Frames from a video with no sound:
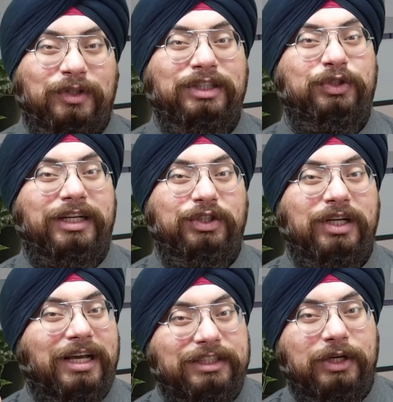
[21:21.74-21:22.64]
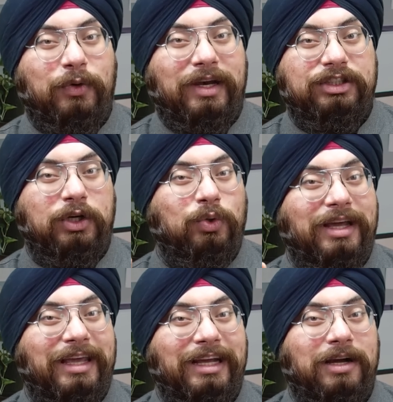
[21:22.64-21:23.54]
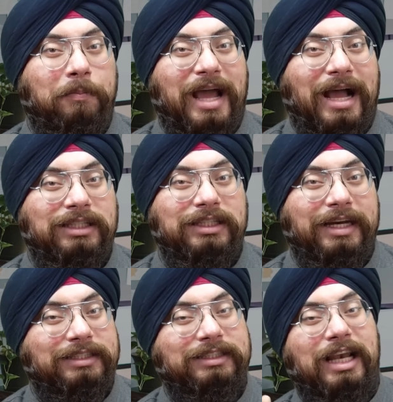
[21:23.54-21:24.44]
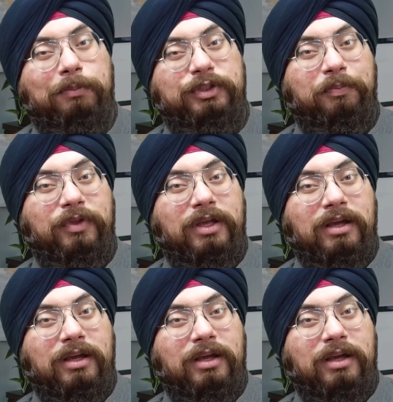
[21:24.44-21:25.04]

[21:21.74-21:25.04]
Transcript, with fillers: First change is in relation to the income tax rate slabs.